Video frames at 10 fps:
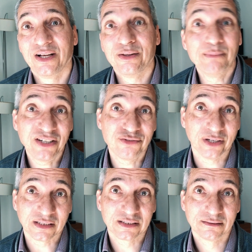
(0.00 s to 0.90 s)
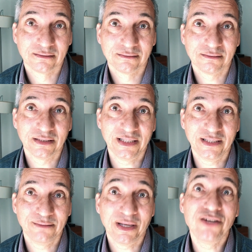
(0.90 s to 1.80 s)
The Matrix.
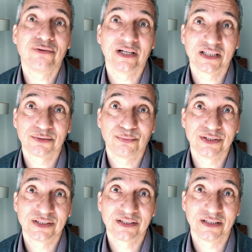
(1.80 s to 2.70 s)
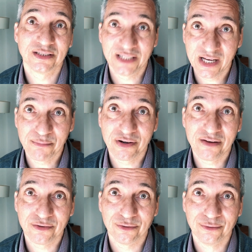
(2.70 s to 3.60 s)
The Matrix was the sneak
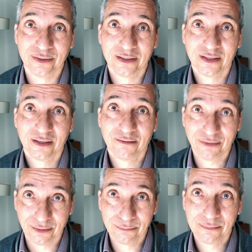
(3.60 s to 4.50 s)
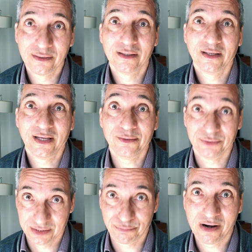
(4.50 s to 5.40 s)
preview film. It
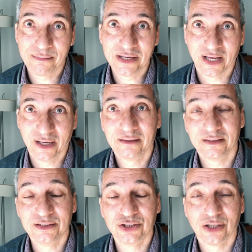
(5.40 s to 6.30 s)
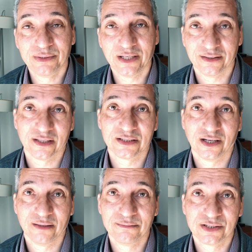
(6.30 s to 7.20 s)
was the premiere in Germany at that
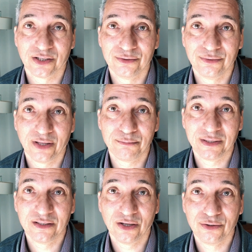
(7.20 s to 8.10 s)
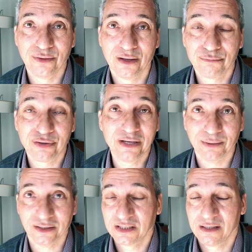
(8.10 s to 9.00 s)
time, so there'd been no
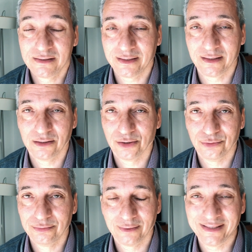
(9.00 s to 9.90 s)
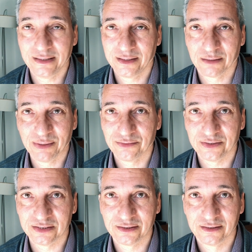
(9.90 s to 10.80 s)
pre-buzz. I didn't know anything about
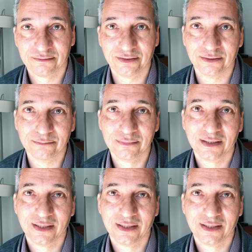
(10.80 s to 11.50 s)
this film.